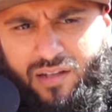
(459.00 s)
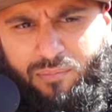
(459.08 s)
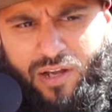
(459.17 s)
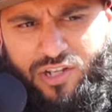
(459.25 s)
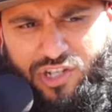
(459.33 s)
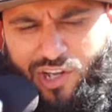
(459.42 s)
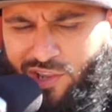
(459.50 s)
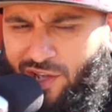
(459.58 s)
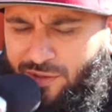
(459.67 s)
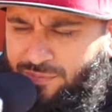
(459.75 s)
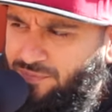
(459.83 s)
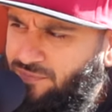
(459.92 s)

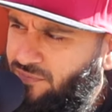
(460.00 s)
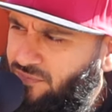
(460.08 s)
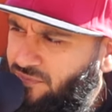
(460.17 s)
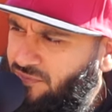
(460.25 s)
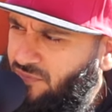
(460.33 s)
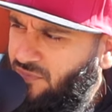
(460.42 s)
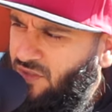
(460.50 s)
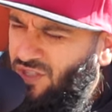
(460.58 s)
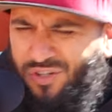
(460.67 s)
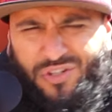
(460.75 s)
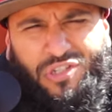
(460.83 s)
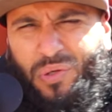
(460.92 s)
MashaAllah.
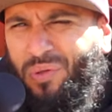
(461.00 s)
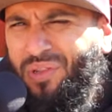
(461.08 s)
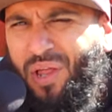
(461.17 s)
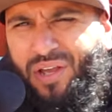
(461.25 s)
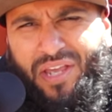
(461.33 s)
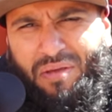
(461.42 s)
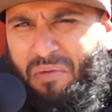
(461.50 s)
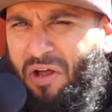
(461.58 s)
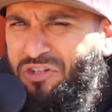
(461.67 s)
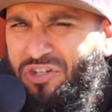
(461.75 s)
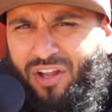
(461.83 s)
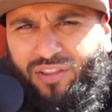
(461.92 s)
You're so lucky,
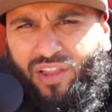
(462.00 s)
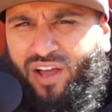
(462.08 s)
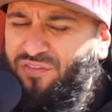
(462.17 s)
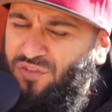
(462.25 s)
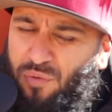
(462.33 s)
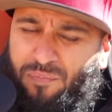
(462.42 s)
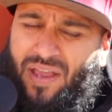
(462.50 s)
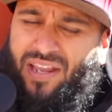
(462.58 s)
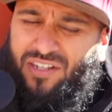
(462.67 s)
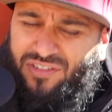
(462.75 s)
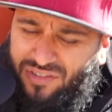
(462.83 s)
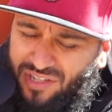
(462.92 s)
mashallah. If you
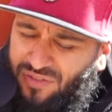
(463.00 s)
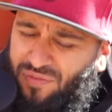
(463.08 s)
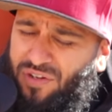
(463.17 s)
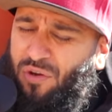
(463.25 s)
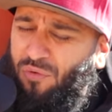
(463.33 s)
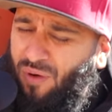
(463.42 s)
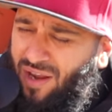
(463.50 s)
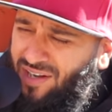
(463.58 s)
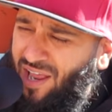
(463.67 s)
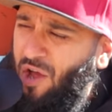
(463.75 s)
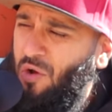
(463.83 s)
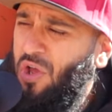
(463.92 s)
made it to this video right
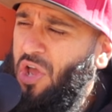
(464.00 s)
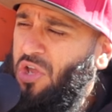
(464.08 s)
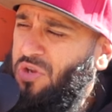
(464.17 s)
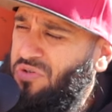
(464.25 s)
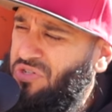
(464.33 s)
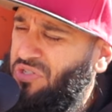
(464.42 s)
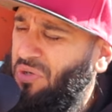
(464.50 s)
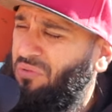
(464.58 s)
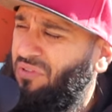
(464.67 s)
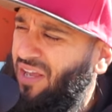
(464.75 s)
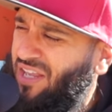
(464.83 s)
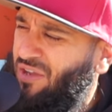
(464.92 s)
now, you're so
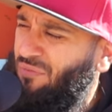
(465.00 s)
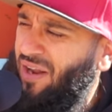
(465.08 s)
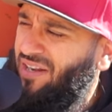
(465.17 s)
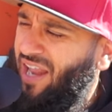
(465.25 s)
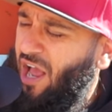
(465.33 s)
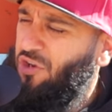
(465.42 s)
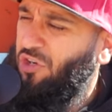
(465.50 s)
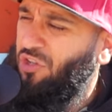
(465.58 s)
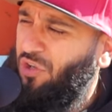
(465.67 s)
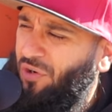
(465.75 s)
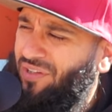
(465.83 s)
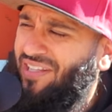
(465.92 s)
lucky. Right now, you're
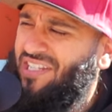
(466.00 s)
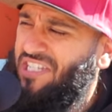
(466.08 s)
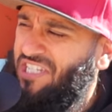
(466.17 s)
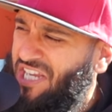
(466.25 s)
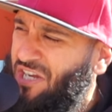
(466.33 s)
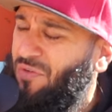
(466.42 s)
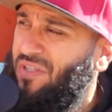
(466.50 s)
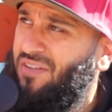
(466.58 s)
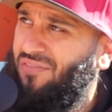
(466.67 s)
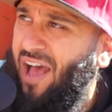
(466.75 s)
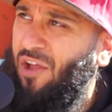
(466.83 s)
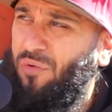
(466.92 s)
learning the secrets
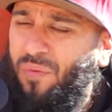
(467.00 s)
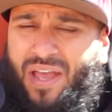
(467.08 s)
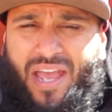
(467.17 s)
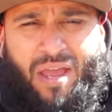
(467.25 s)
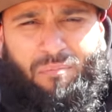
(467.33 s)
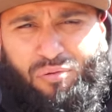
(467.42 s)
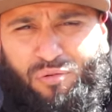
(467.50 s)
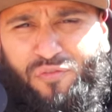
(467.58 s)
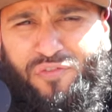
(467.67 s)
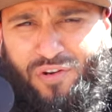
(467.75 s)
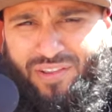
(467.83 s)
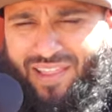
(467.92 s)
of how to
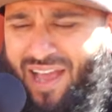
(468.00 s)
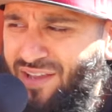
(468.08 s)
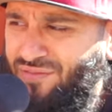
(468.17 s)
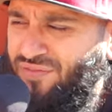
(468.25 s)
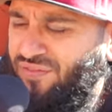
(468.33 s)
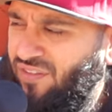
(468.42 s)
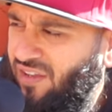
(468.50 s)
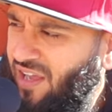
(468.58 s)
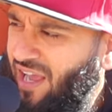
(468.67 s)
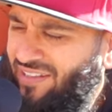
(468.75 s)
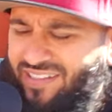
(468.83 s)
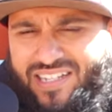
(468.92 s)
improve your life.
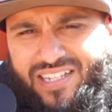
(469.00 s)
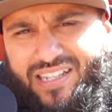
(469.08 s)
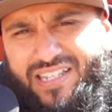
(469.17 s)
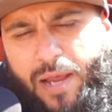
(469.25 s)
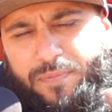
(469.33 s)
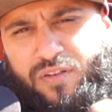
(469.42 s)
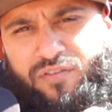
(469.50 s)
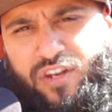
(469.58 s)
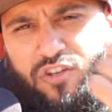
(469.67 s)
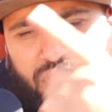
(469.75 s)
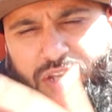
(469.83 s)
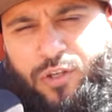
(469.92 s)
These are the types of
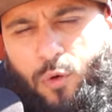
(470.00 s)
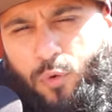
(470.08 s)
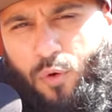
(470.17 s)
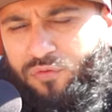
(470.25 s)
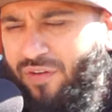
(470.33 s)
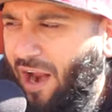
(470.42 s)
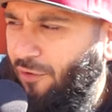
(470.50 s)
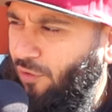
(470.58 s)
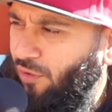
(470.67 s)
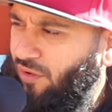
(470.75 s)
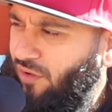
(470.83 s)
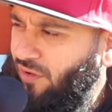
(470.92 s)
videos that don't go
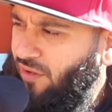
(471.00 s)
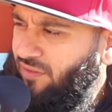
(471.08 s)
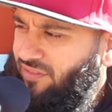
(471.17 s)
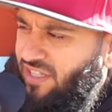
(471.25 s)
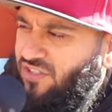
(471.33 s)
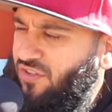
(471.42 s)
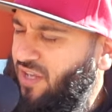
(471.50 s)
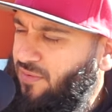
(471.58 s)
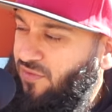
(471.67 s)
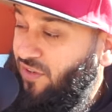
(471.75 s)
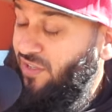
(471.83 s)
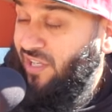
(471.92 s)
viral. These are the types of videos